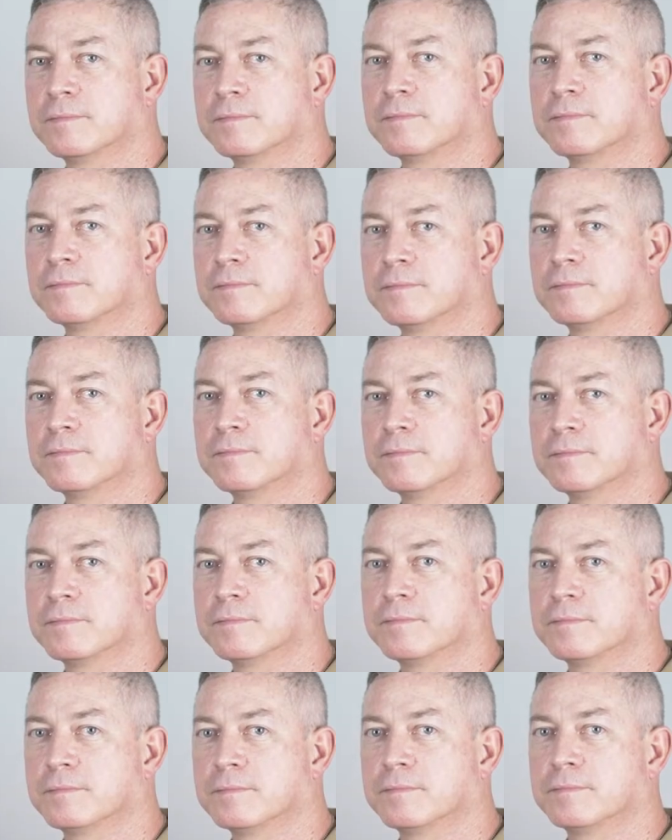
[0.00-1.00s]

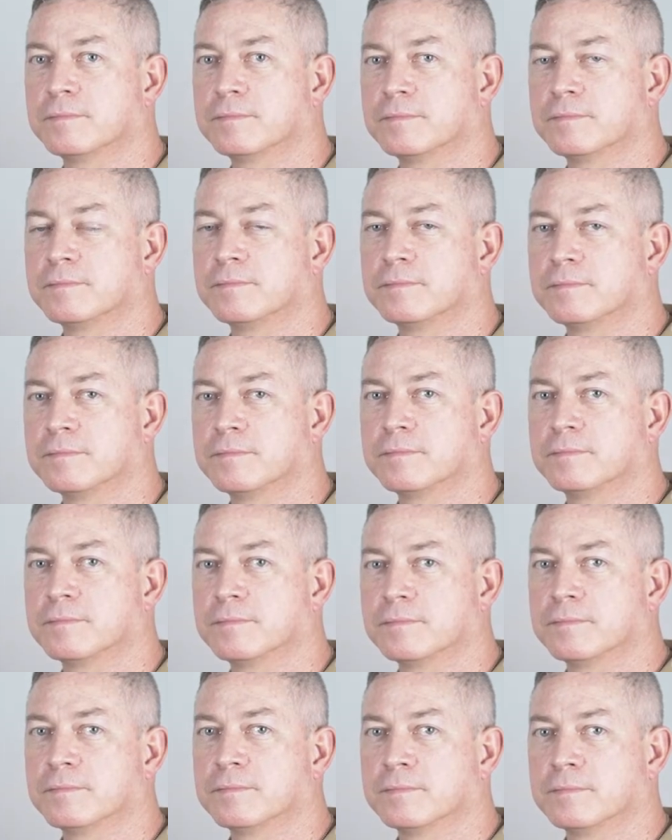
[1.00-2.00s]

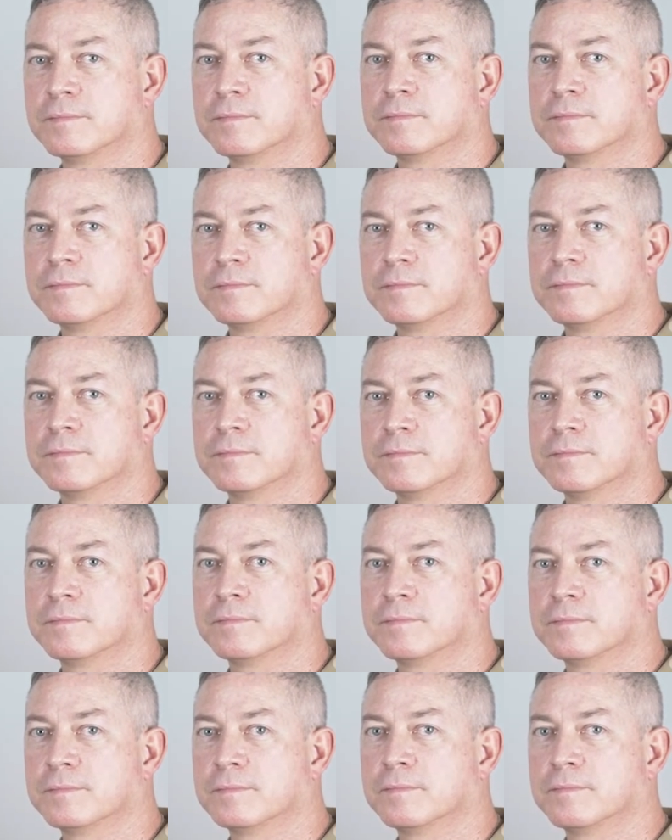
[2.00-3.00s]

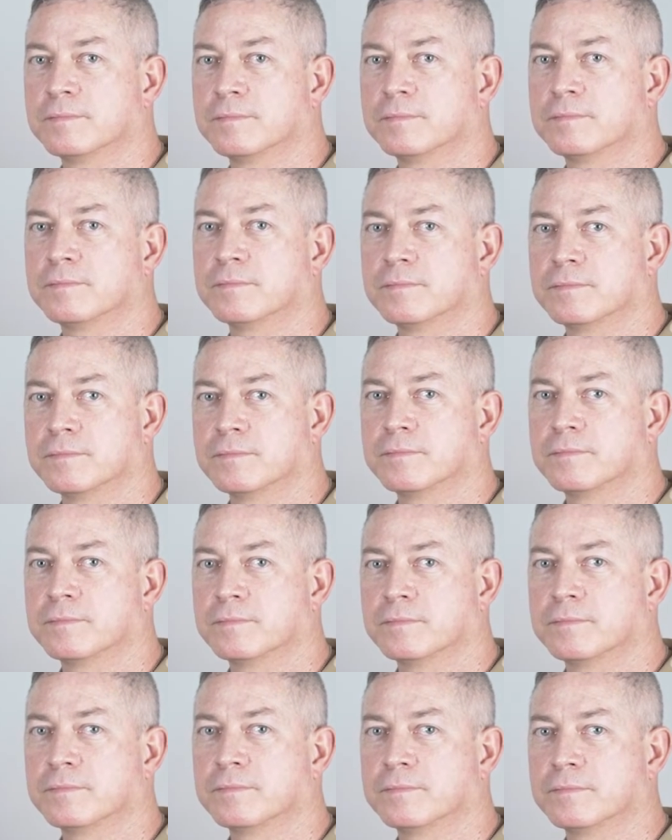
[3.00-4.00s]

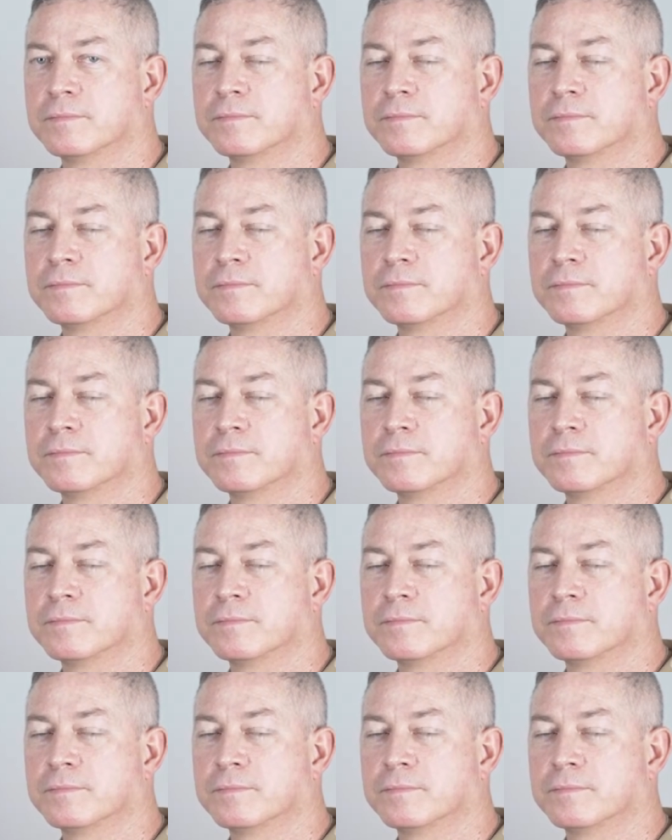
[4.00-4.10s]
[no speech]